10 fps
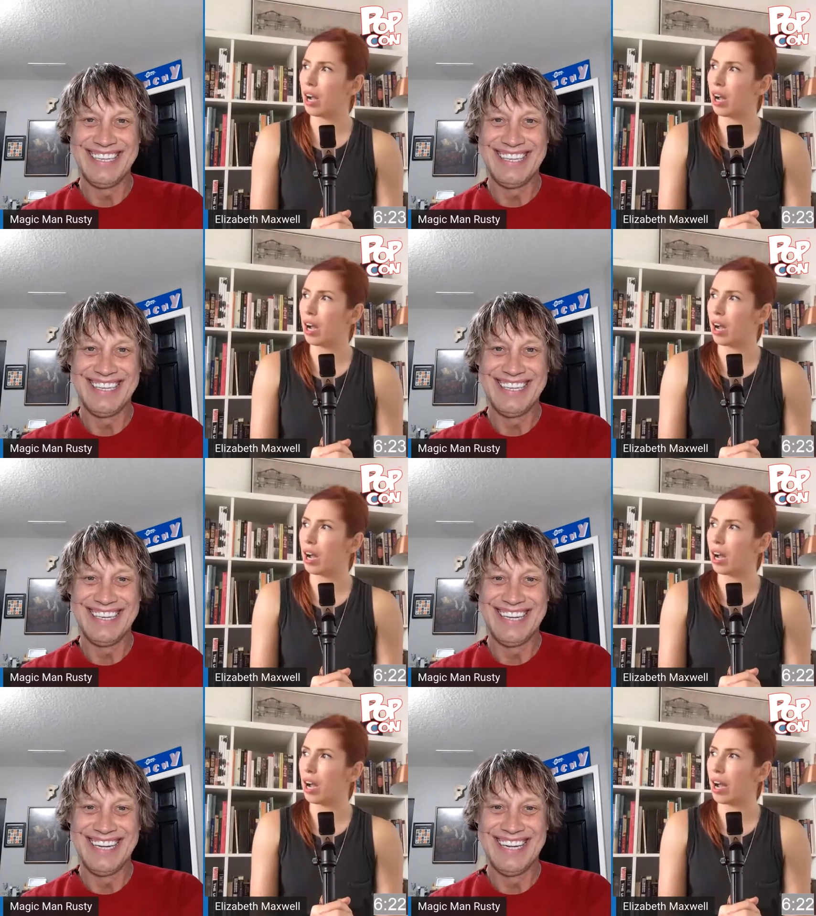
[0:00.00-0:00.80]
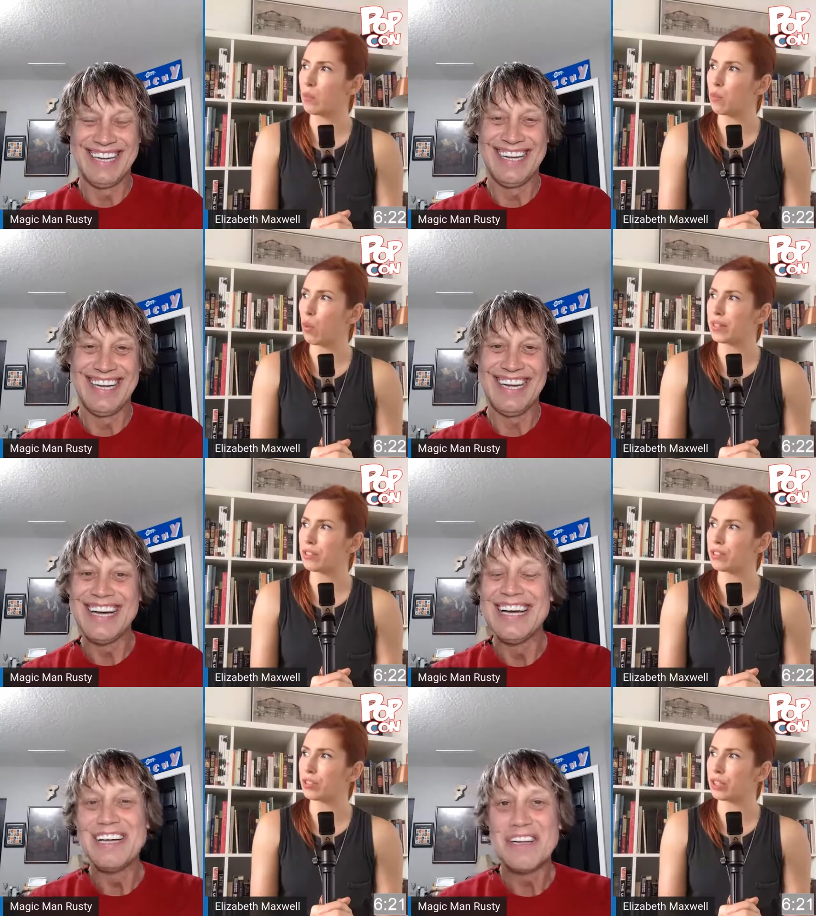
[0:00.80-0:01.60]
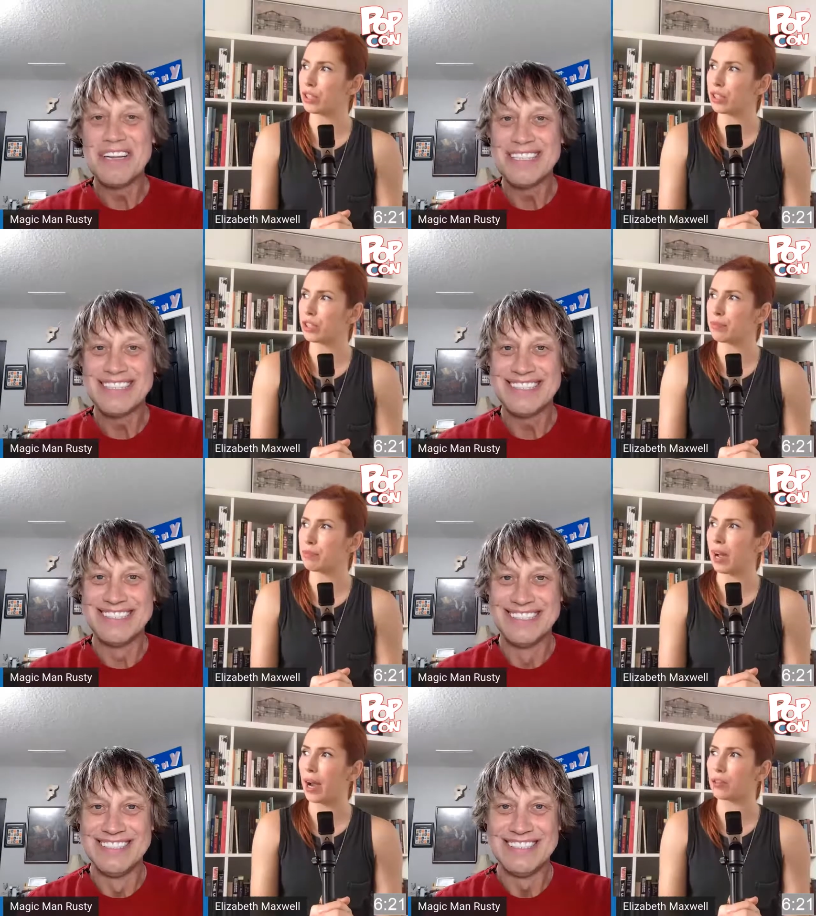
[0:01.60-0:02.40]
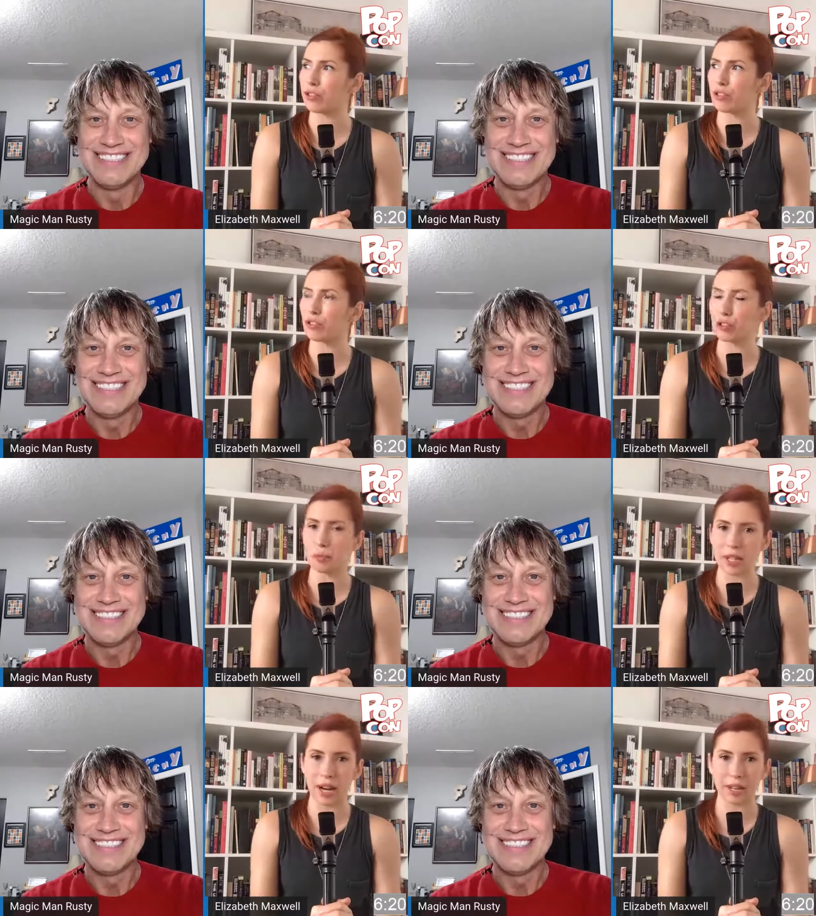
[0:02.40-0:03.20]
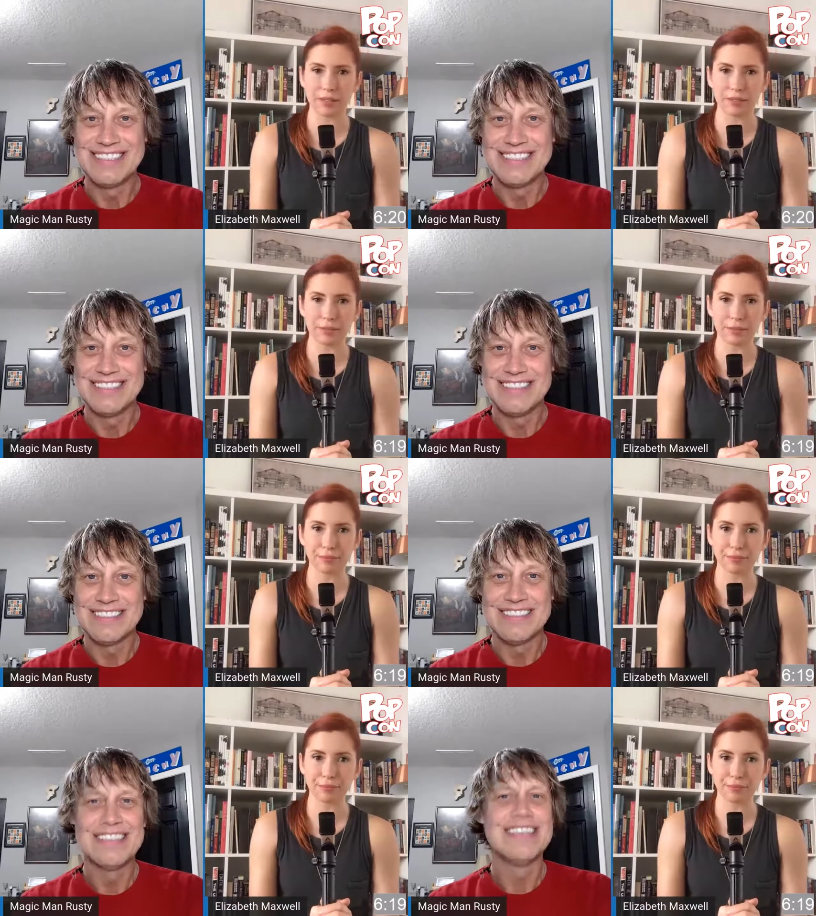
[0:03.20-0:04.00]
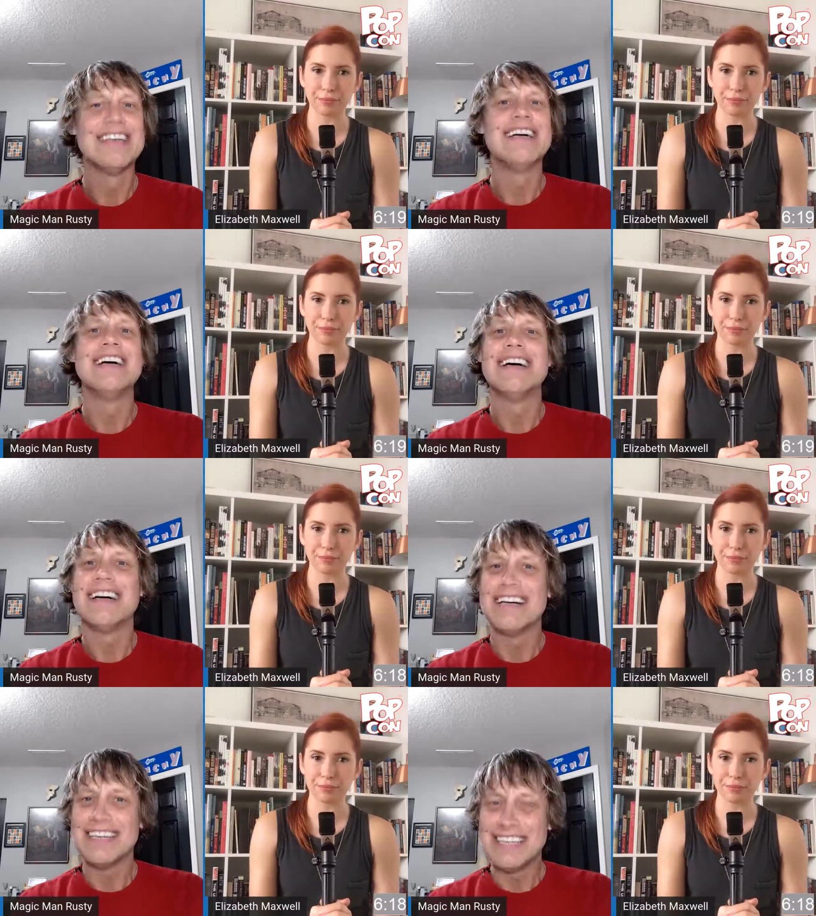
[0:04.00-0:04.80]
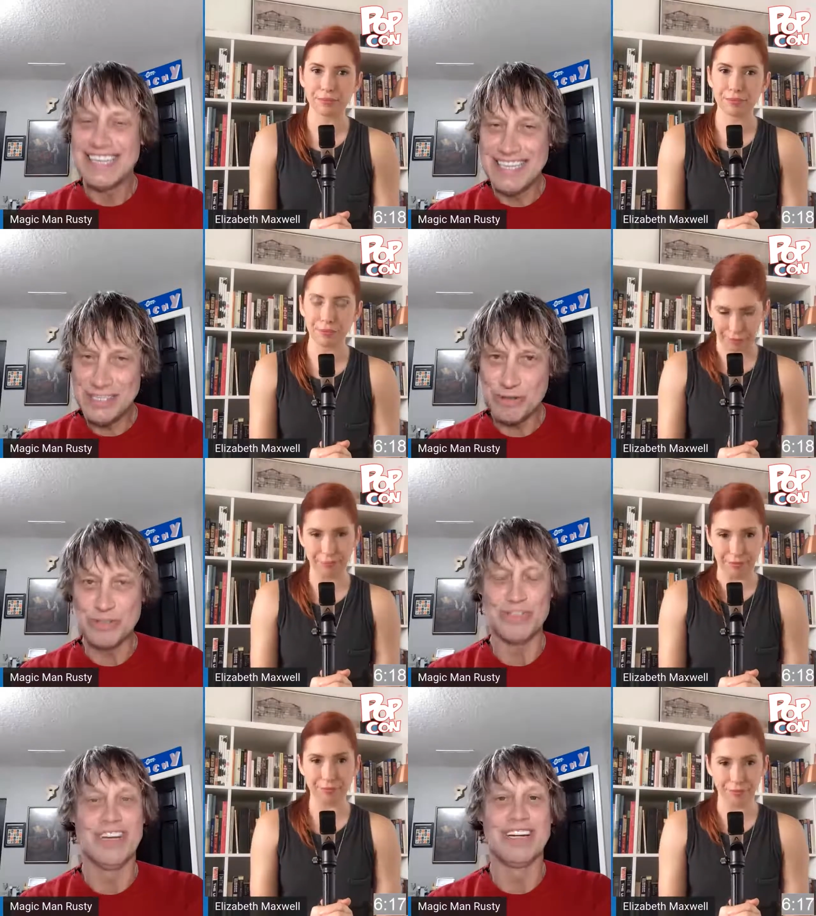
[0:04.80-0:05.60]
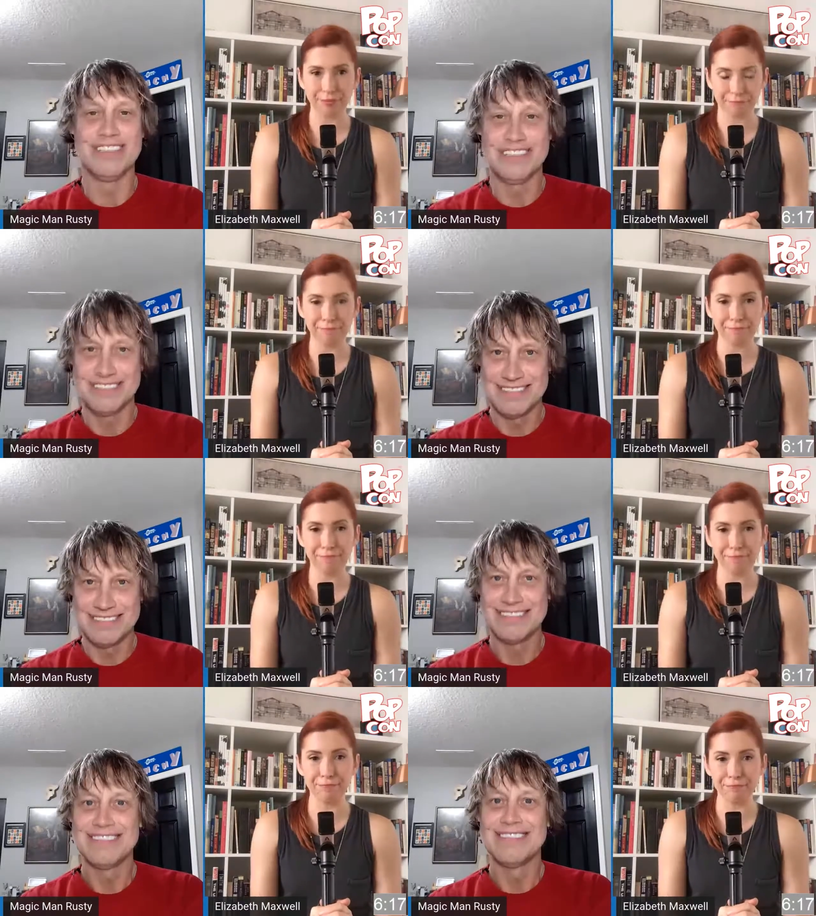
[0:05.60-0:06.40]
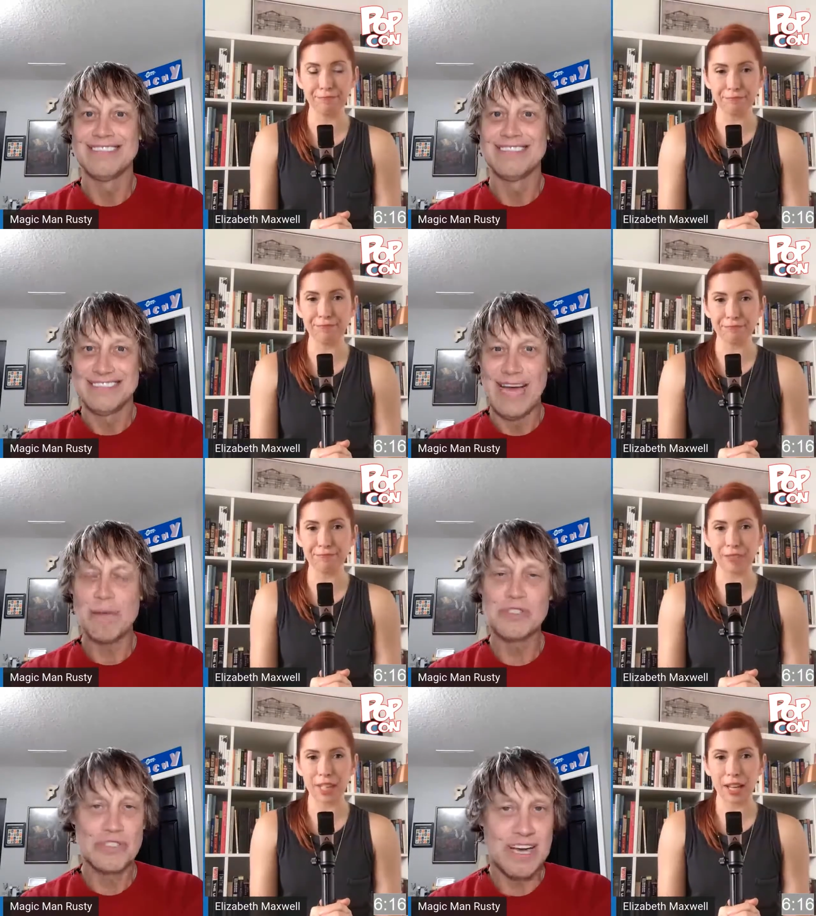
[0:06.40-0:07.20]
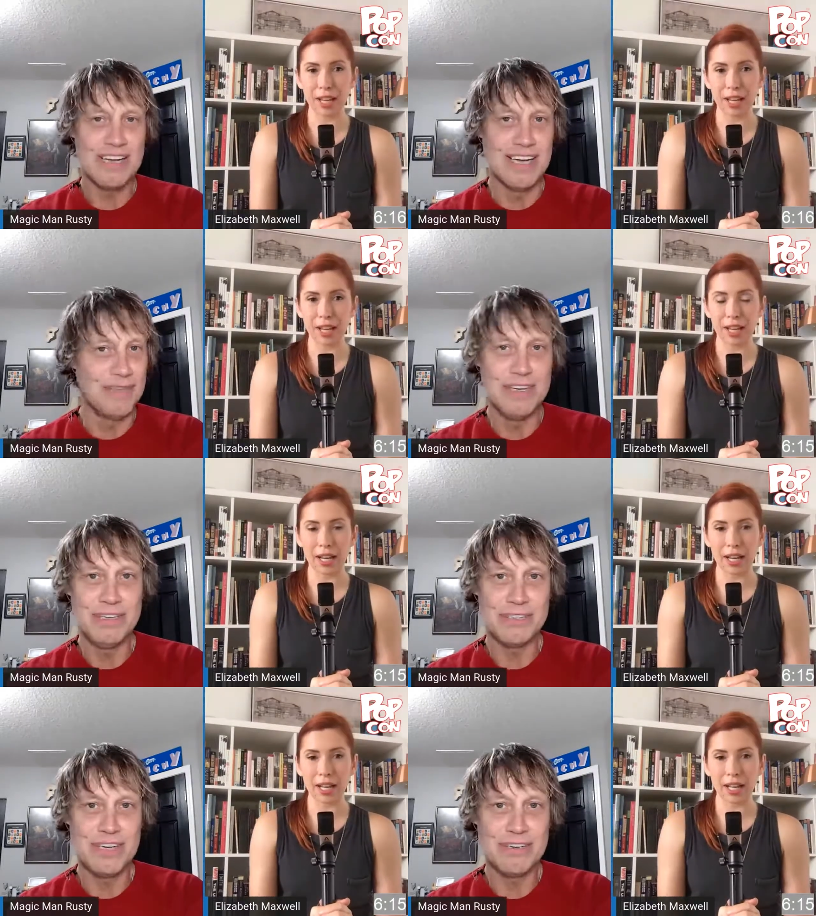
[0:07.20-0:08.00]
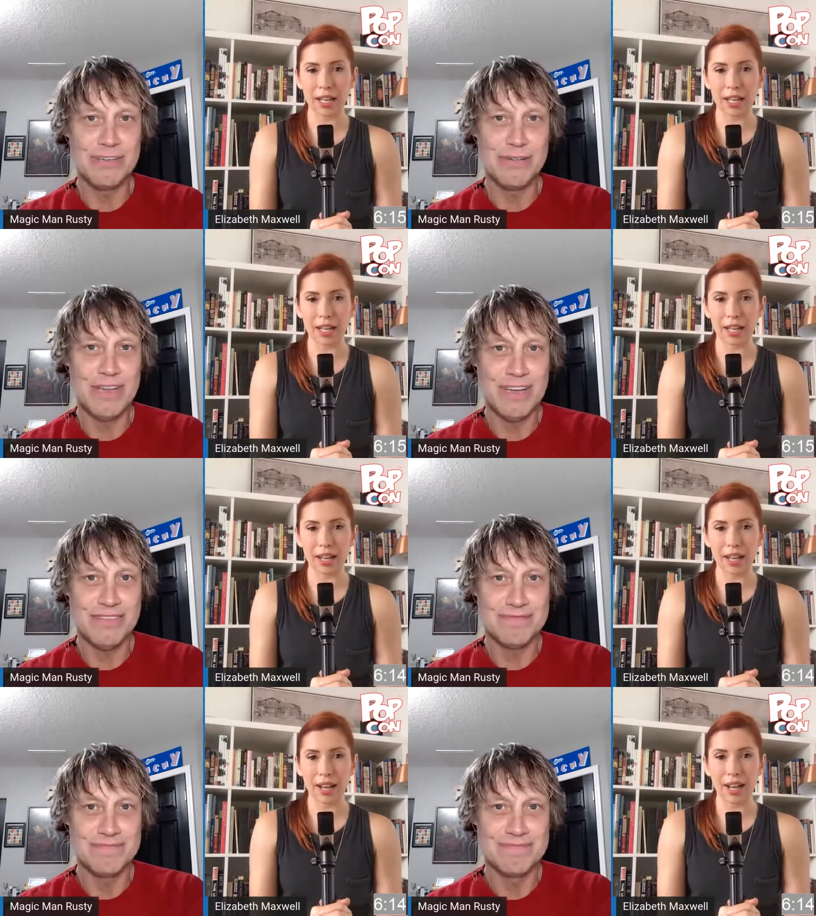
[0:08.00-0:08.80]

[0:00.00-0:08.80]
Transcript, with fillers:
Speaker 1: Uh, I want to learn how to scuba dive.
Speaker 2: Interesting. Mm-hmm. How about skydive? Any desire to do that?